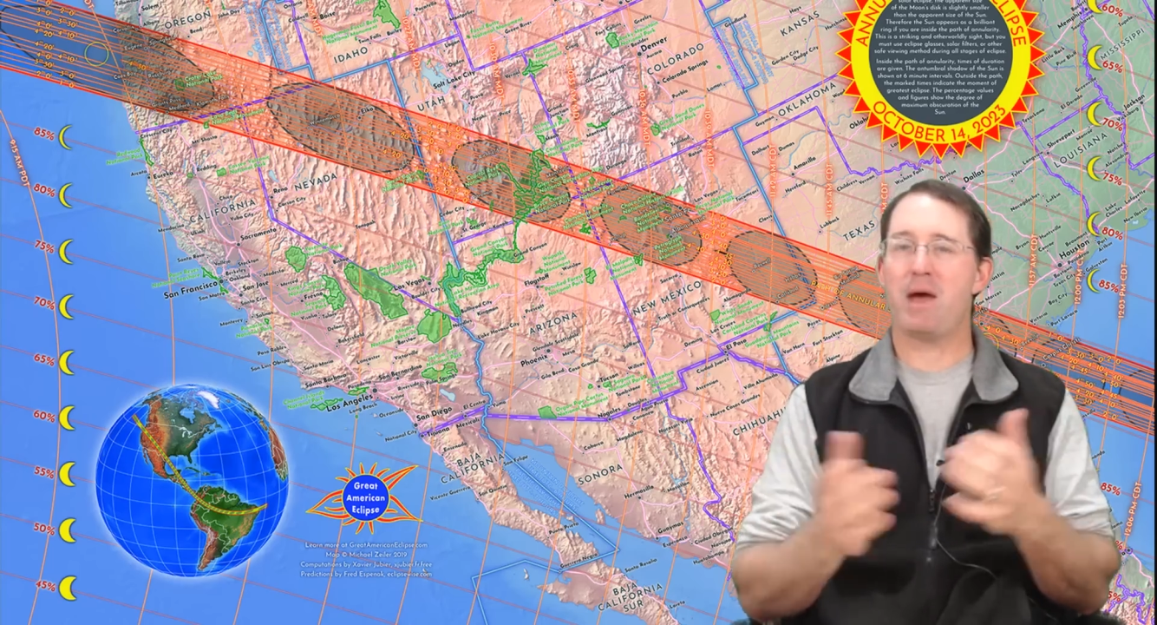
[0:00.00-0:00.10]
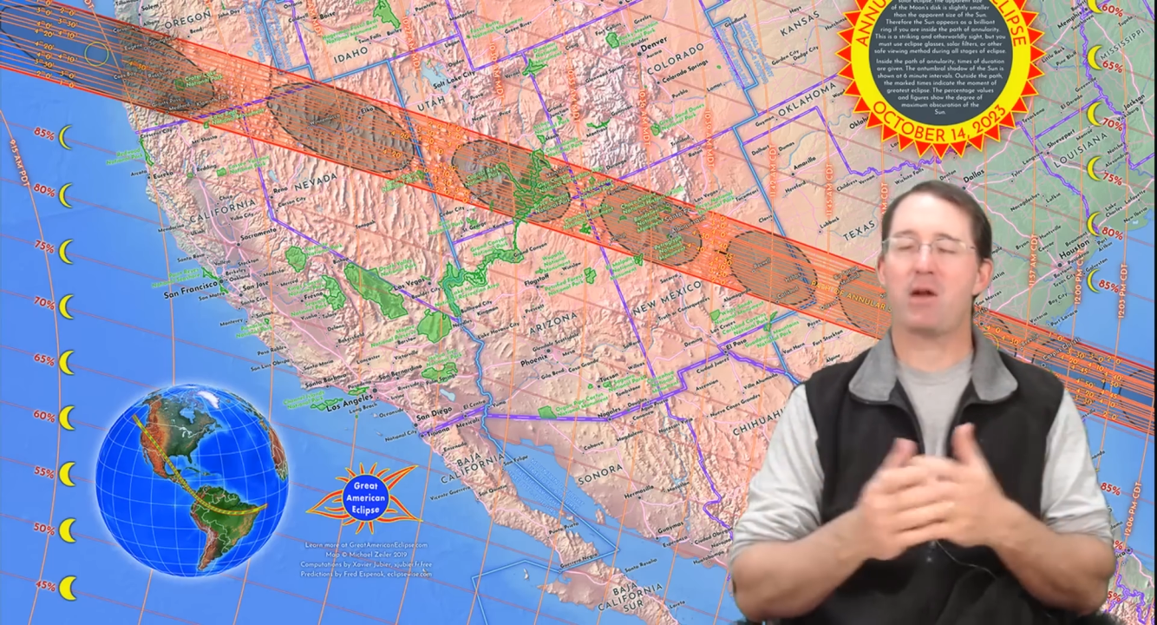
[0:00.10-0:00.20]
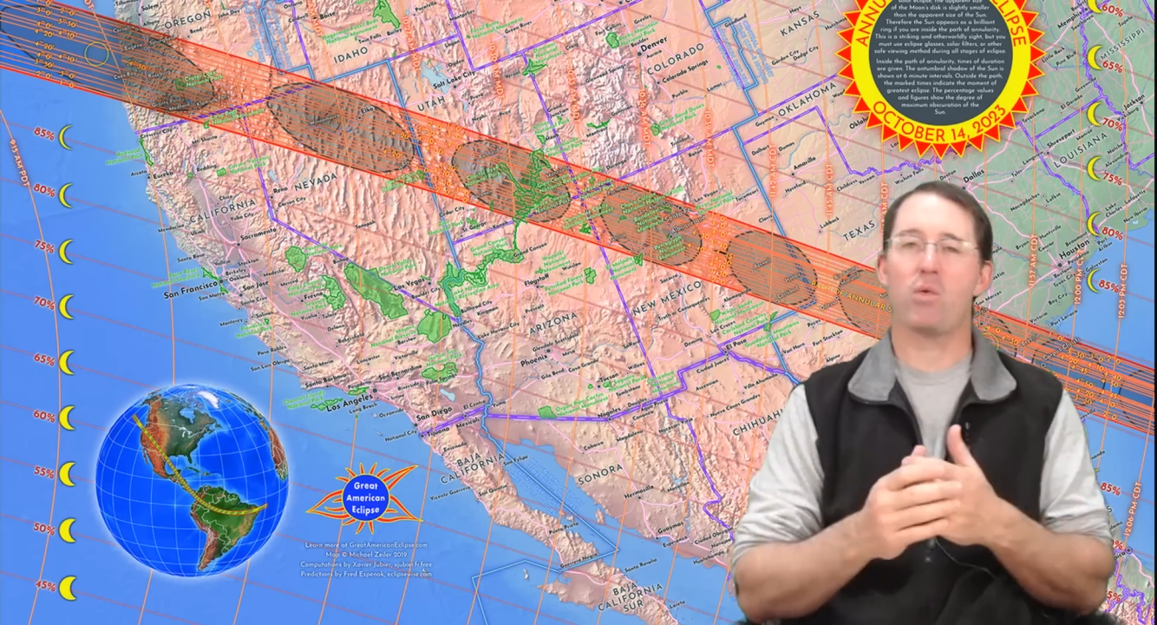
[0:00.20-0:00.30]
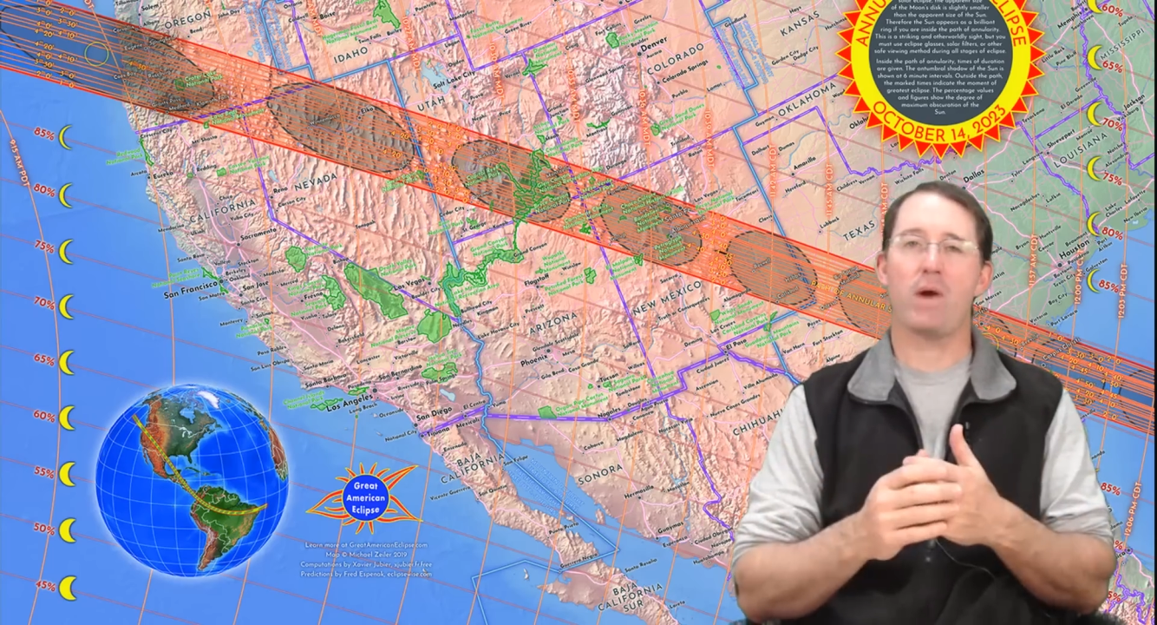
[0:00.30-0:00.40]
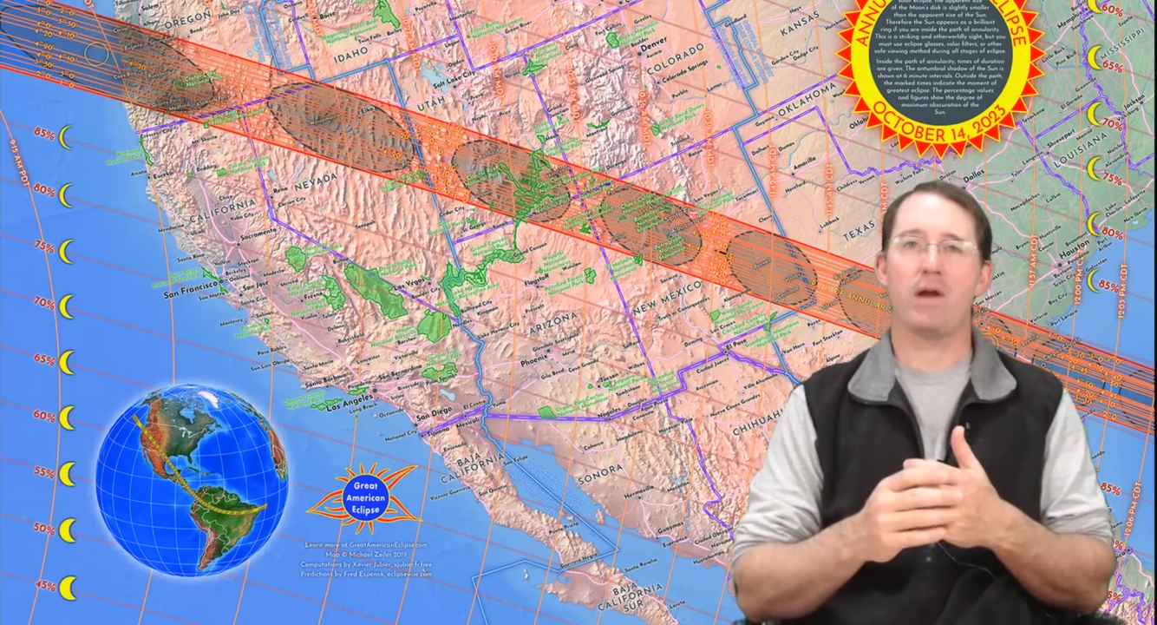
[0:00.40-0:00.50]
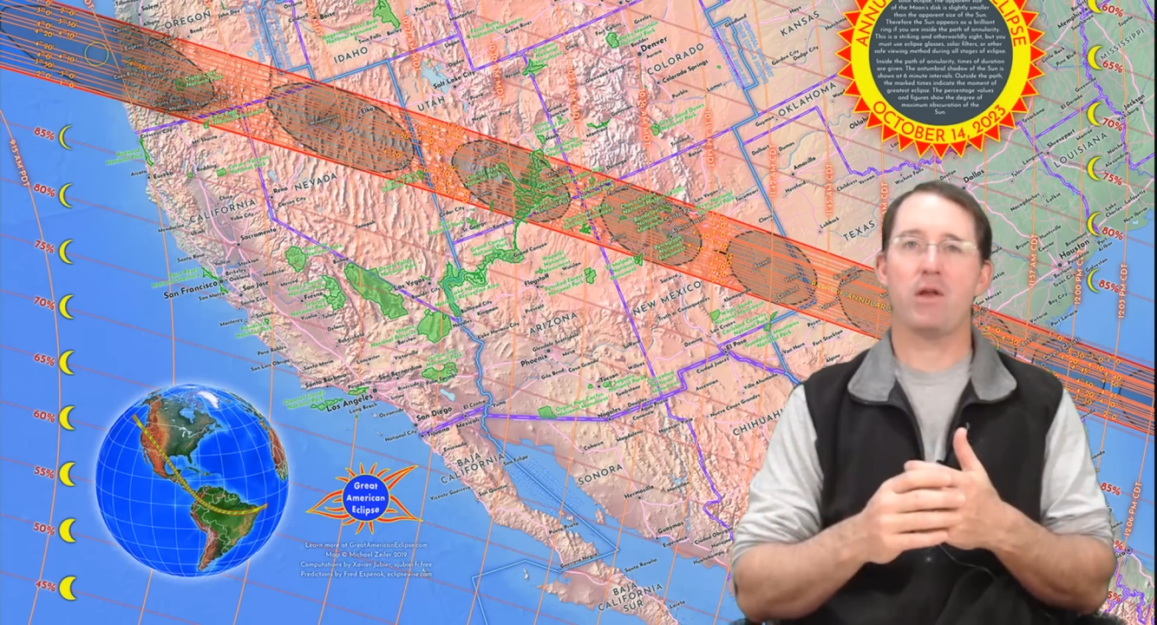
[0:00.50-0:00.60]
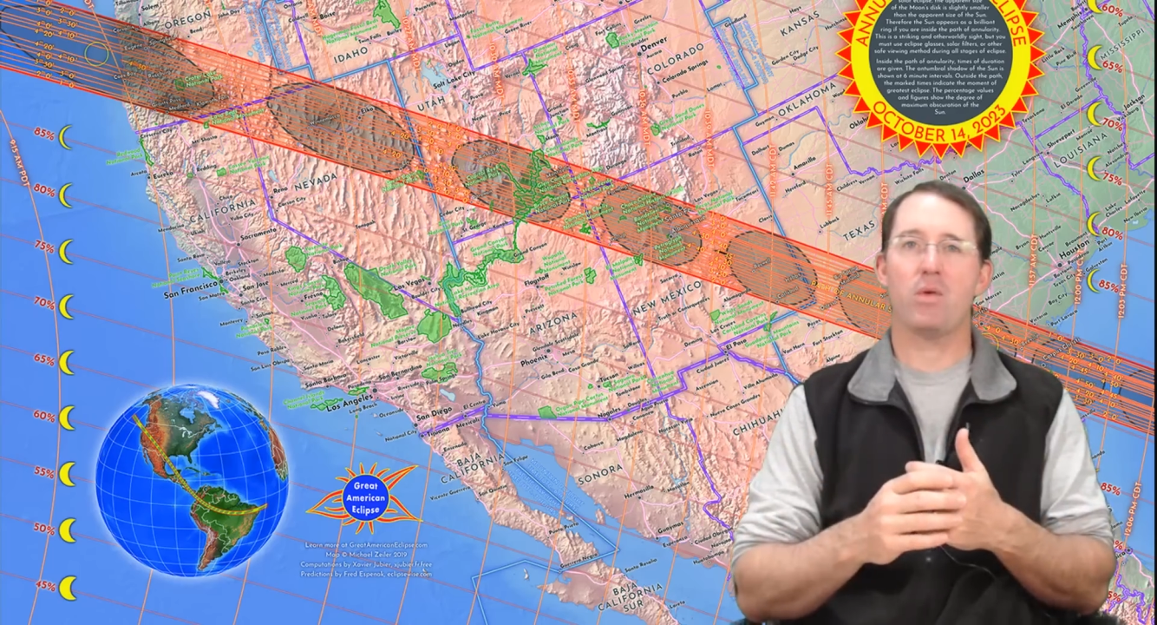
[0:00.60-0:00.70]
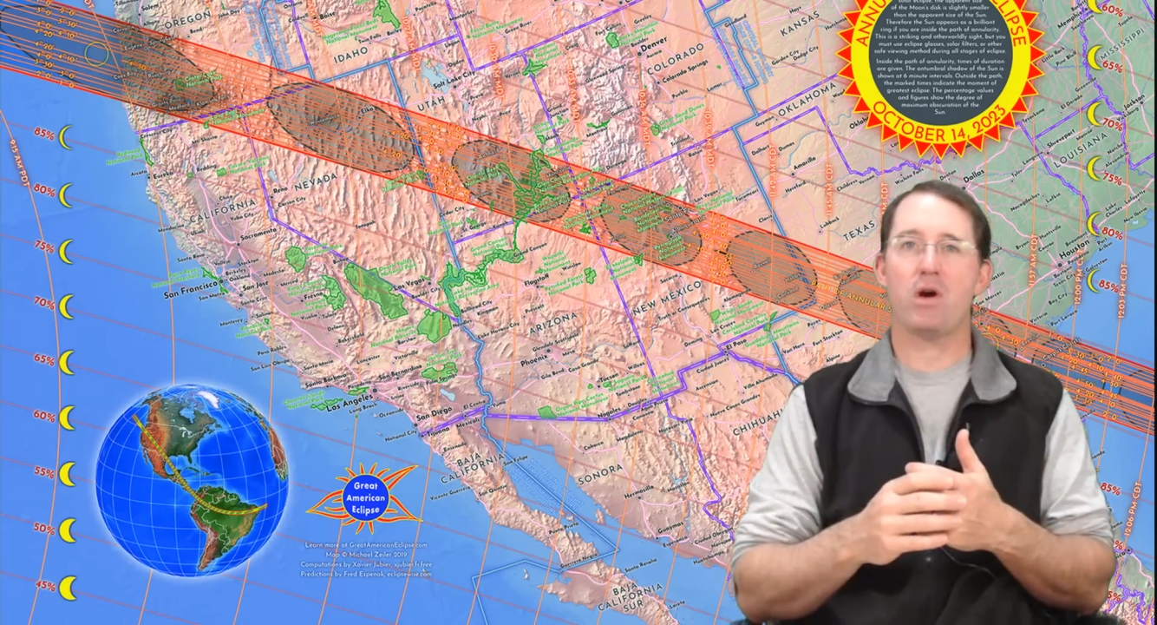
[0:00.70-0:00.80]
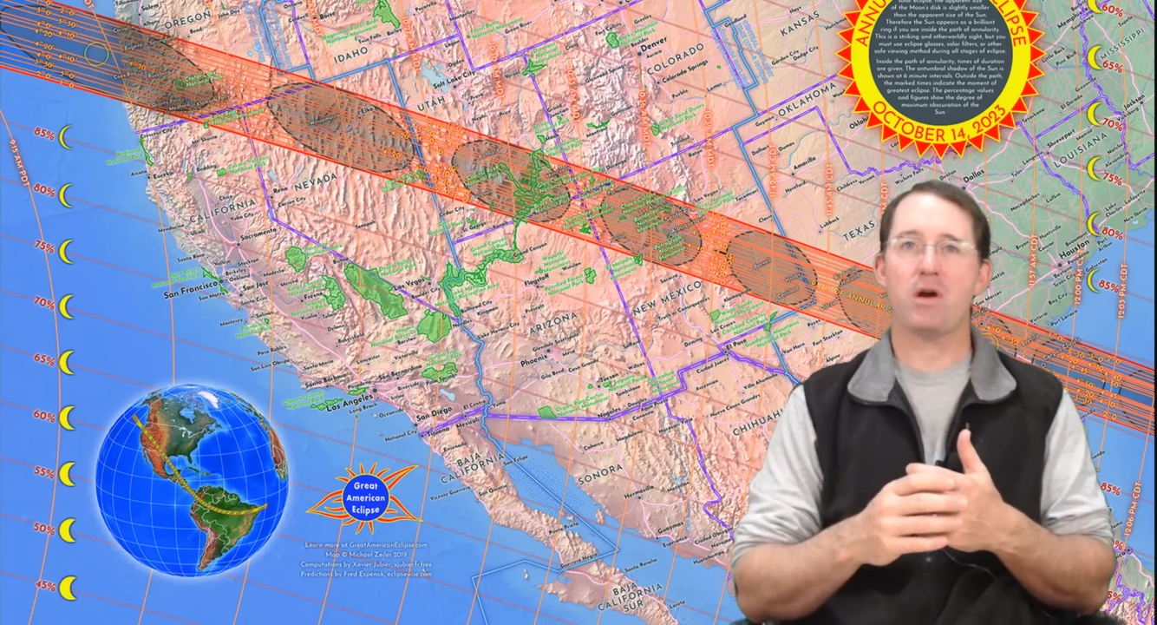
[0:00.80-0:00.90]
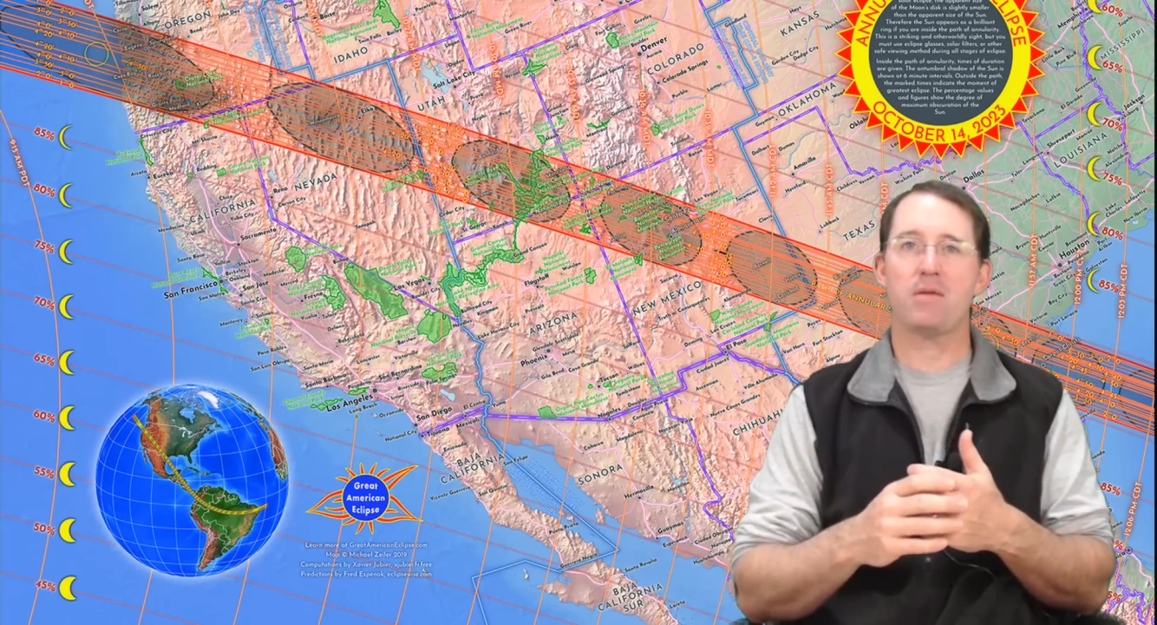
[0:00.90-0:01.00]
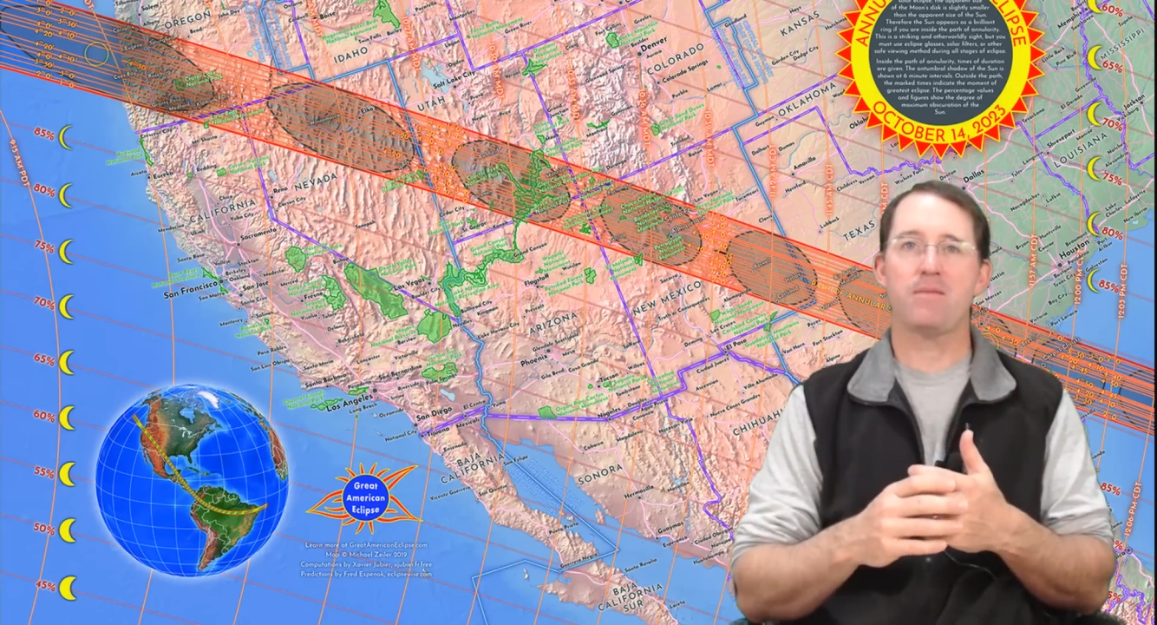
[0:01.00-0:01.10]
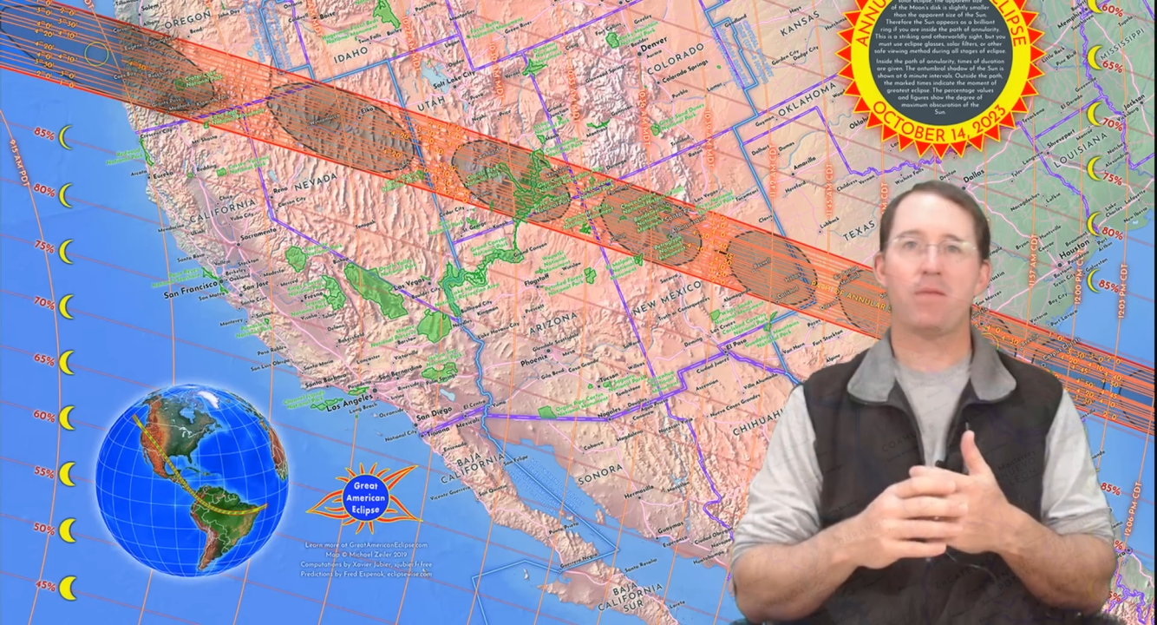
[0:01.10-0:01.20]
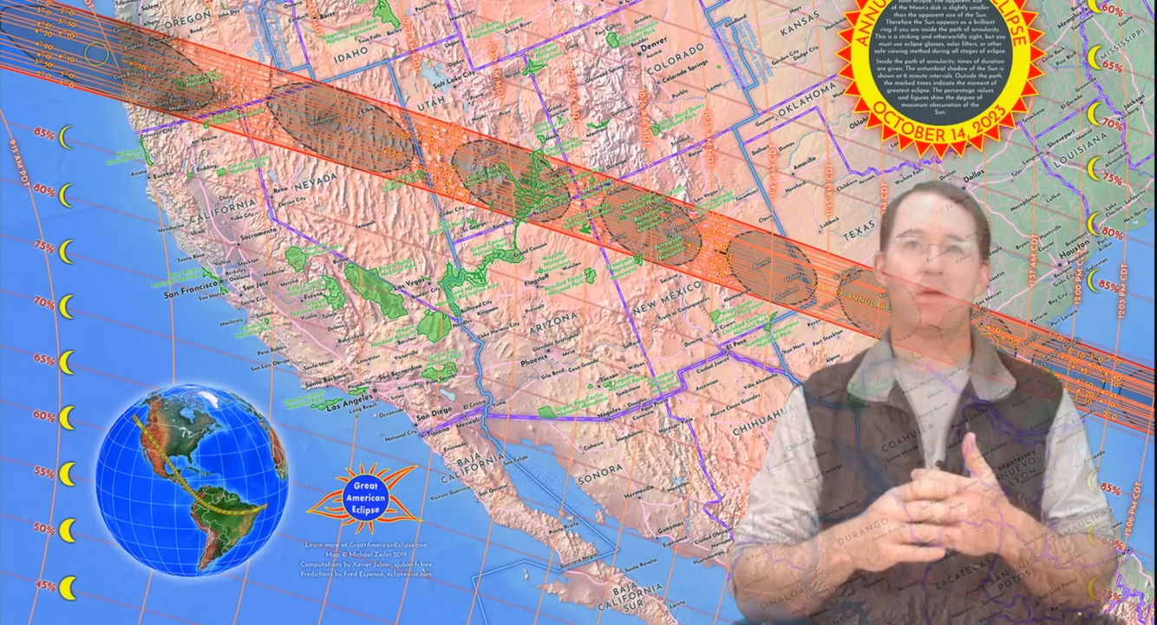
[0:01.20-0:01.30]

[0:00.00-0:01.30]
matter where you are?